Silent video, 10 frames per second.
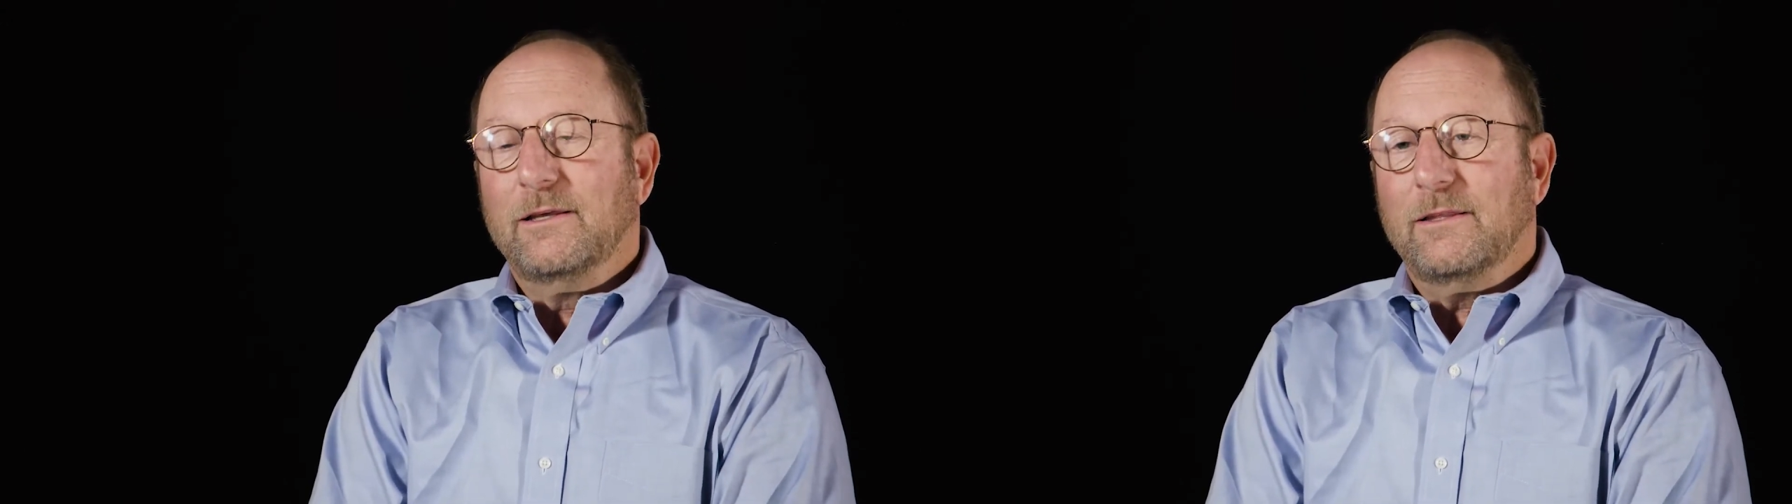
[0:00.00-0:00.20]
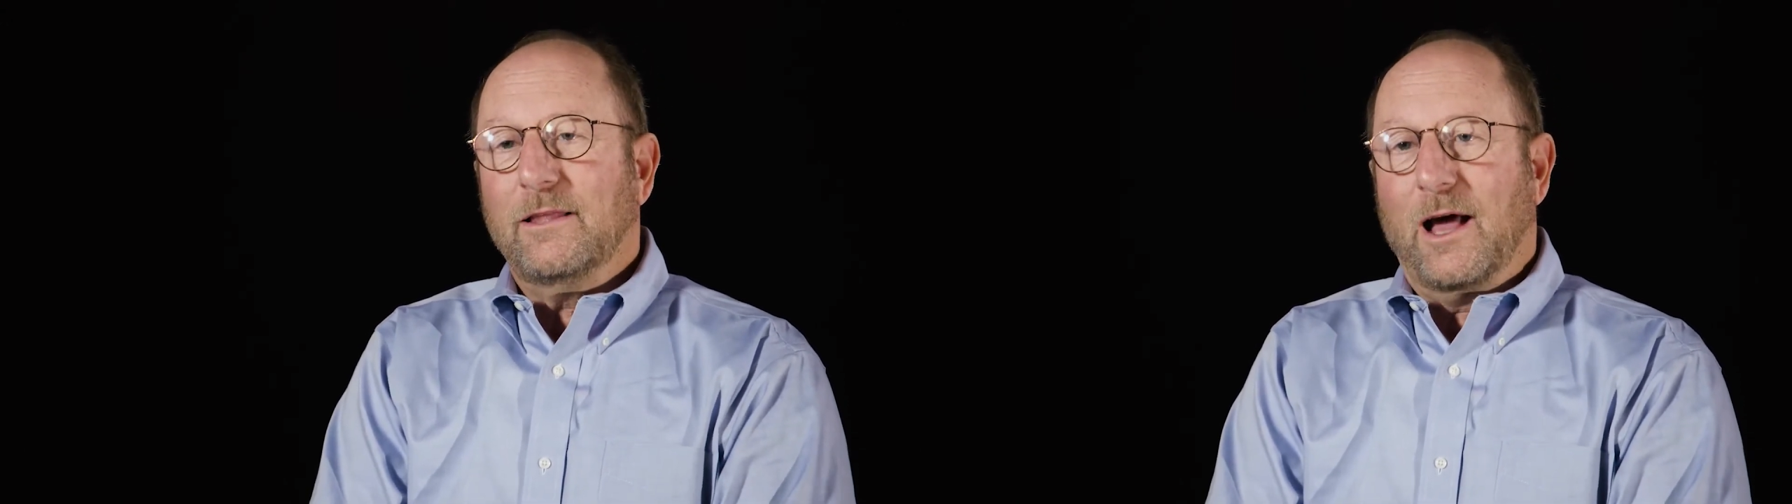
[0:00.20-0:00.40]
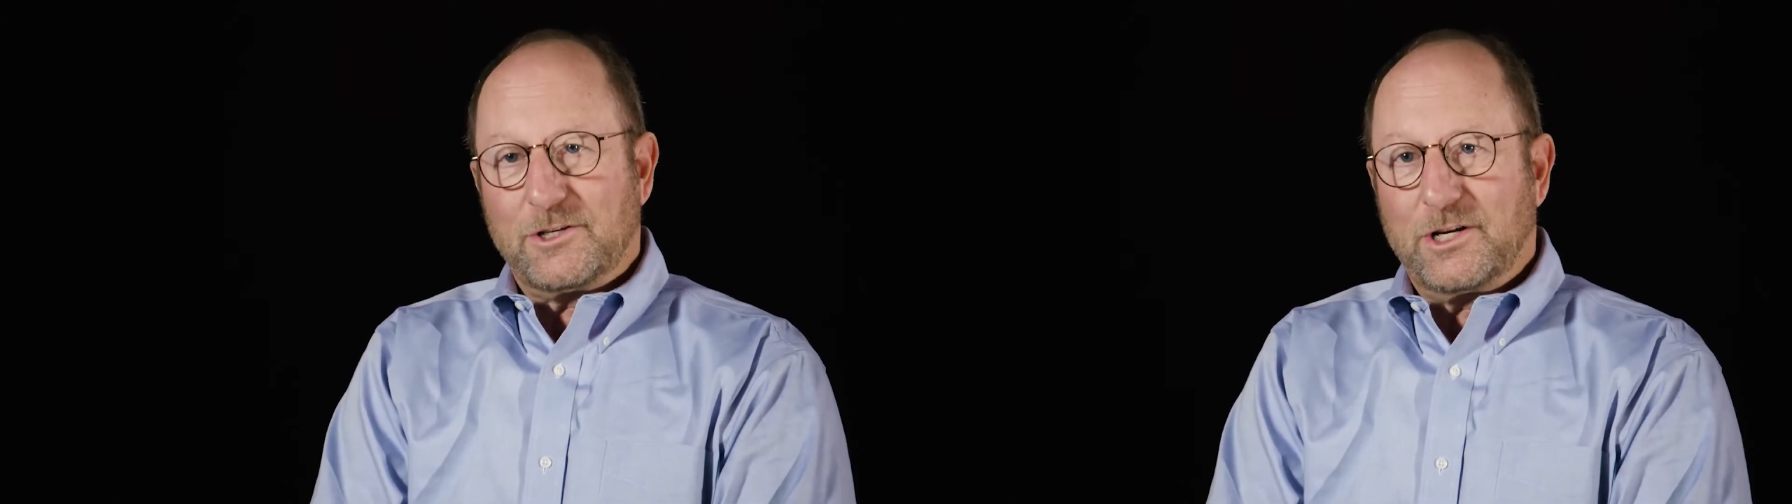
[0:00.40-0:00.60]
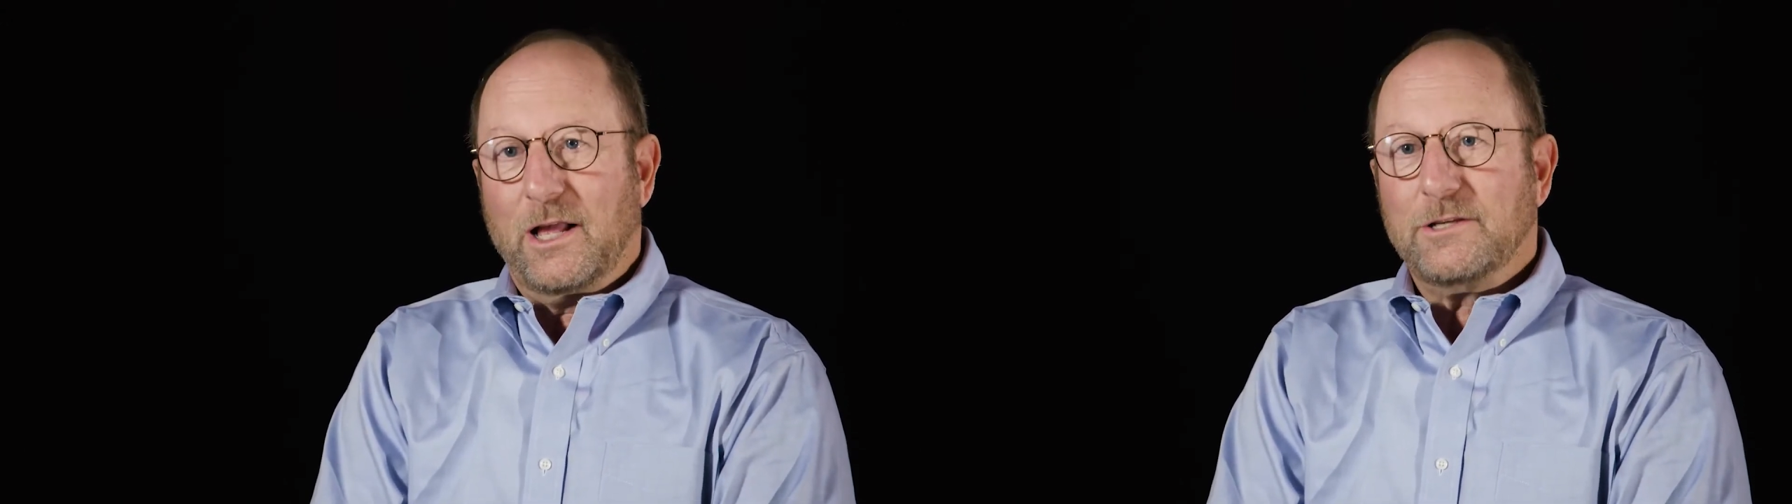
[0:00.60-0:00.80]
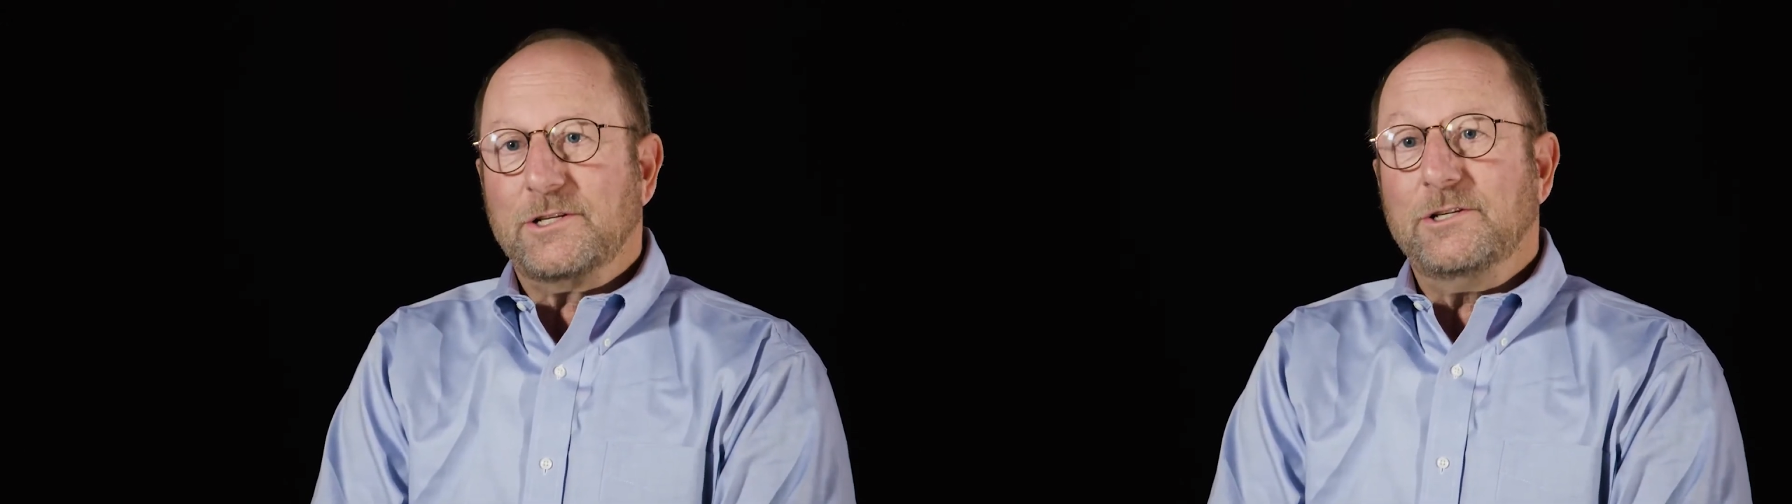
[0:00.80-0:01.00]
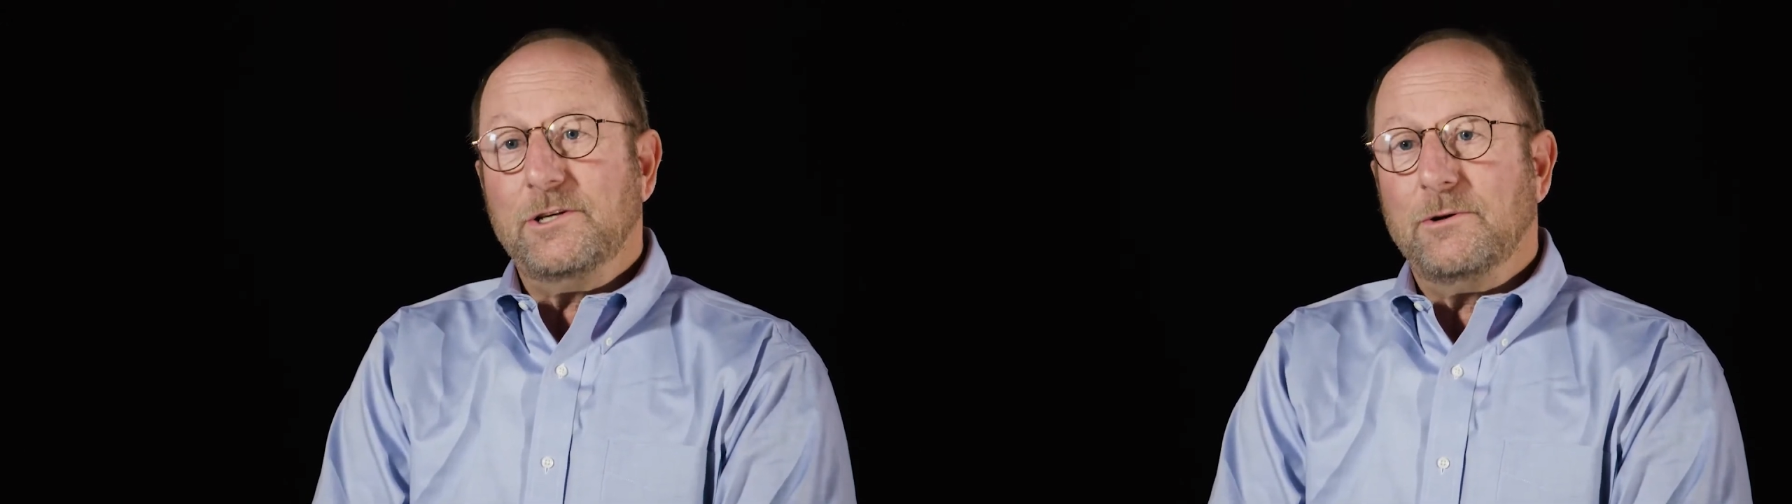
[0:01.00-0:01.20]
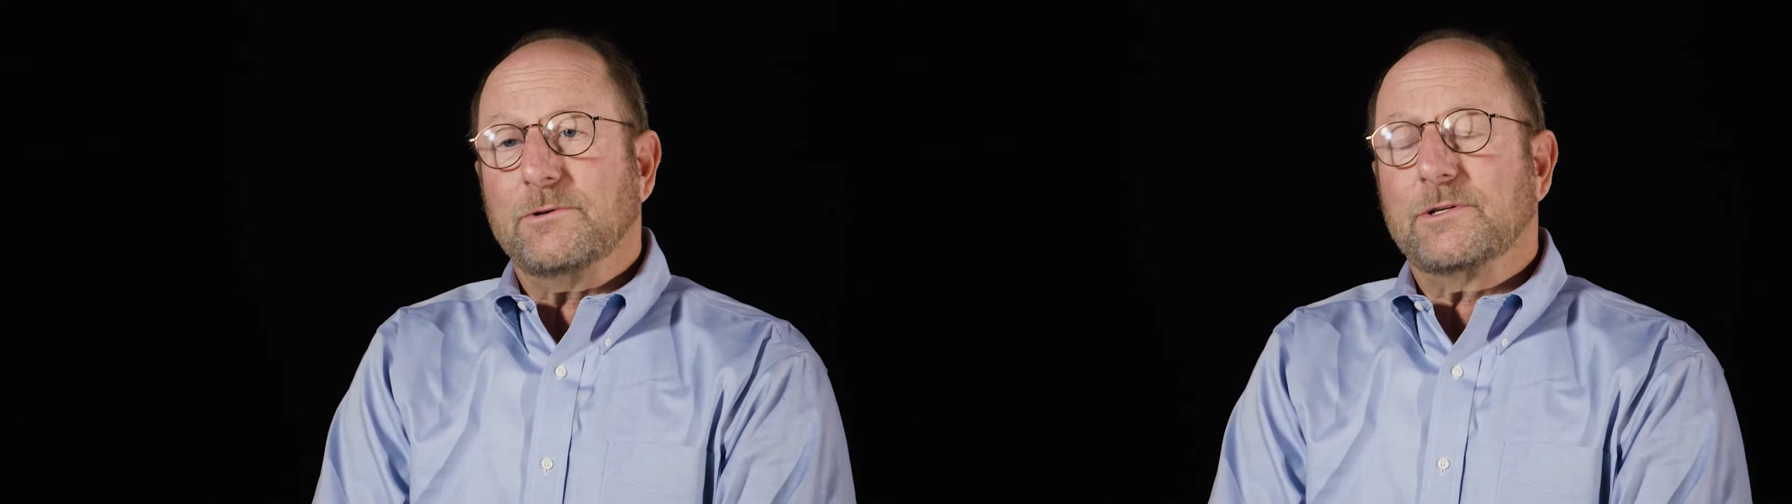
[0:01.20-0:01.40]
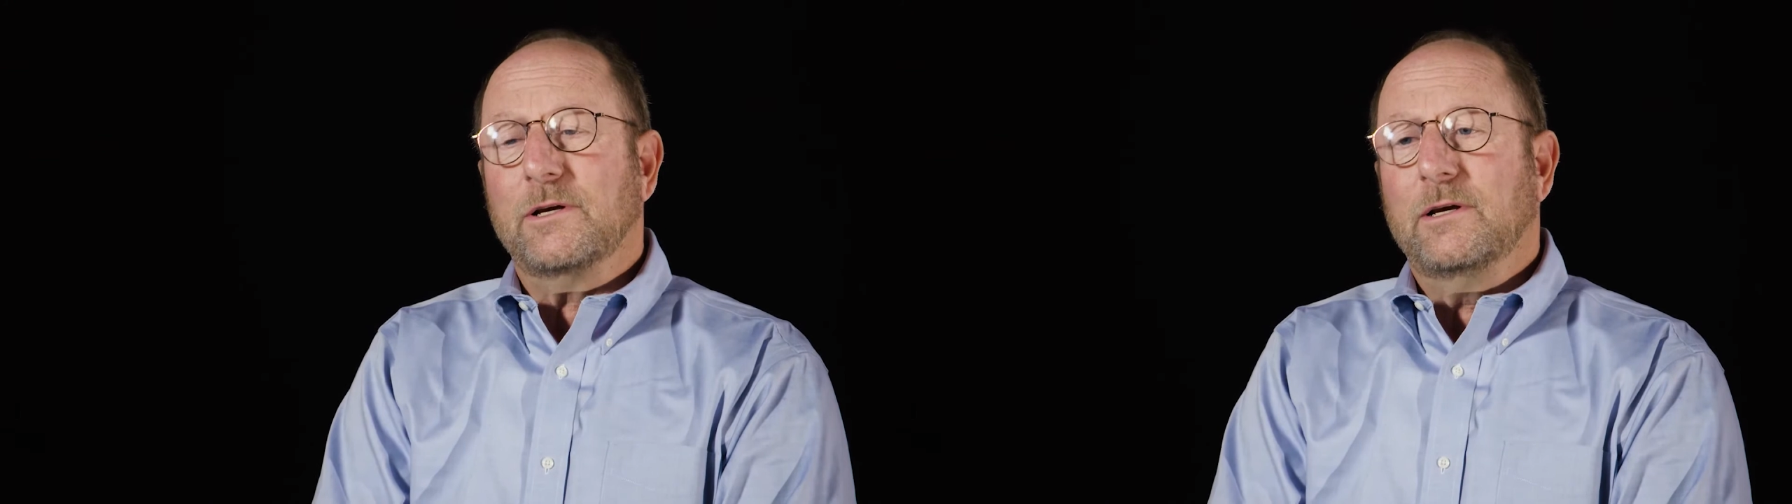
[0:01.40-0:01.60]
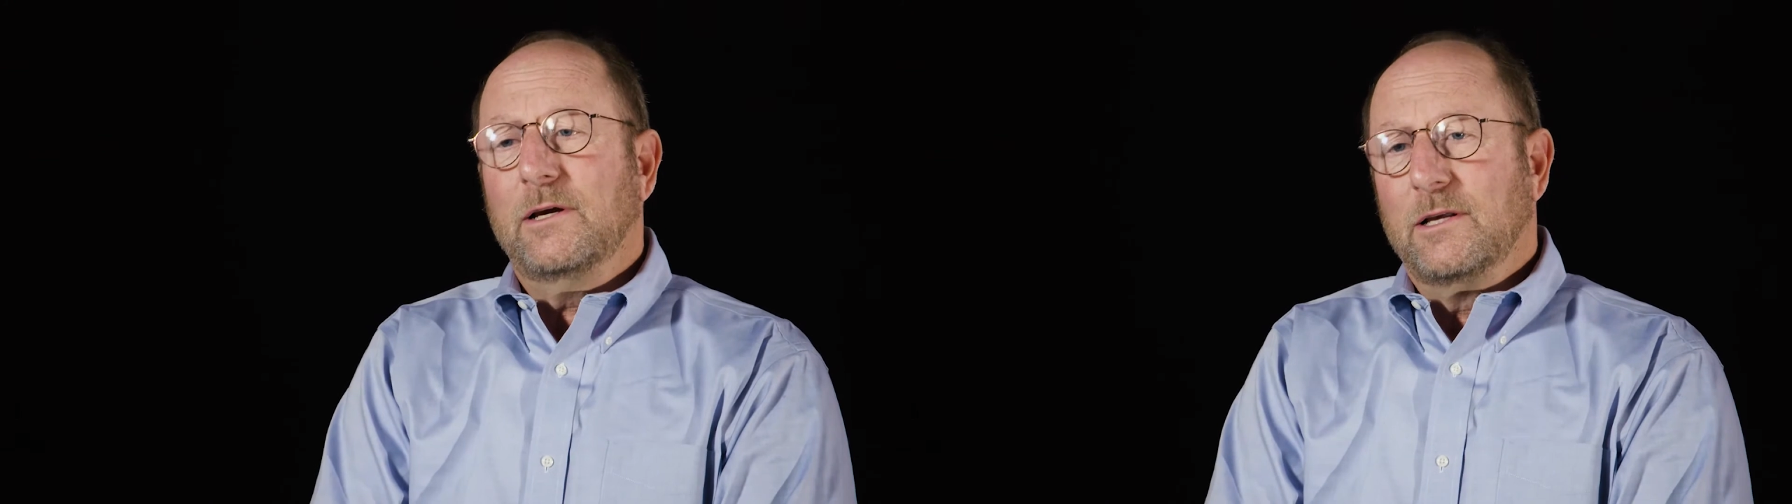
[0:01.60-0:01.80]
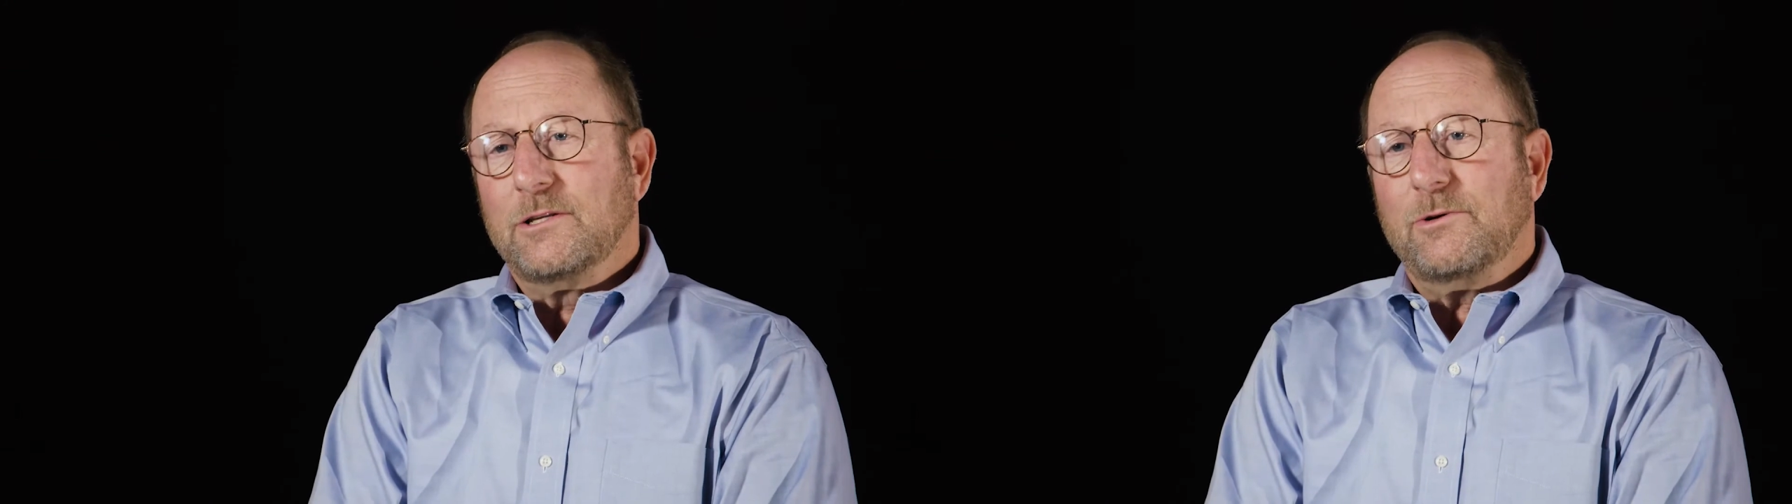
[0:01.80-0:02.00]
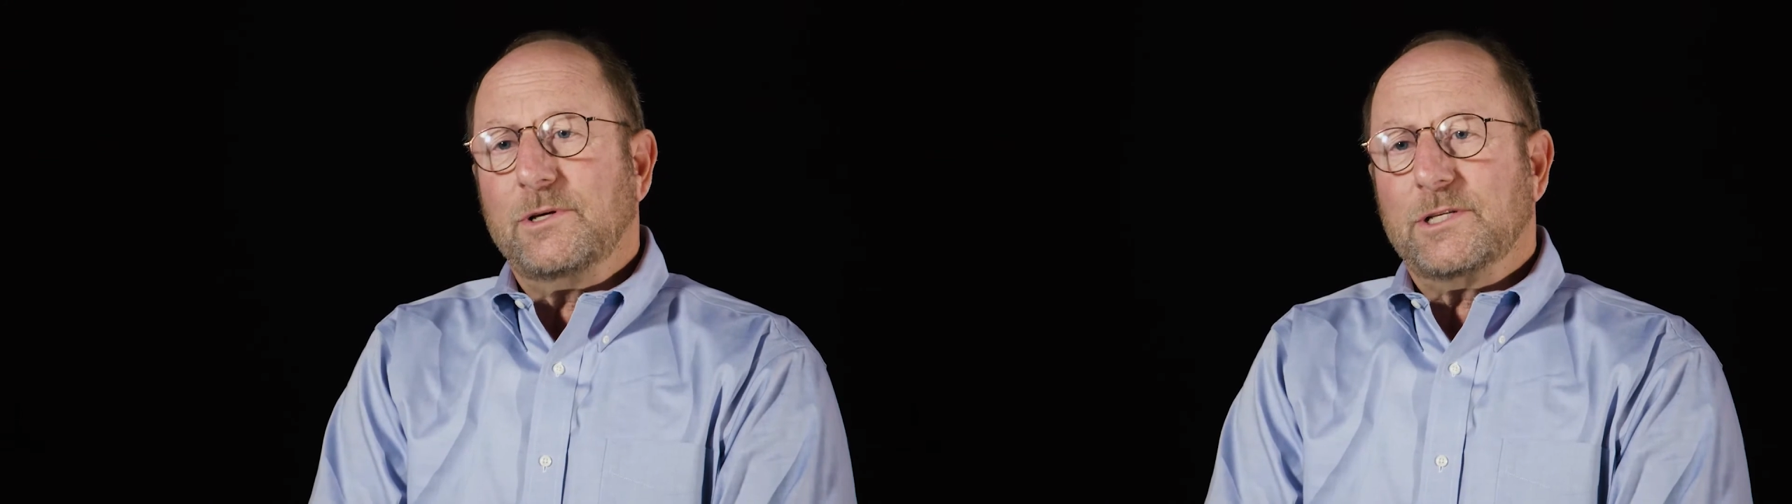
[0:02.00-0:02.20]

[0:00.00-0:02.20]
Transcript: Ashkenazi Jews. So he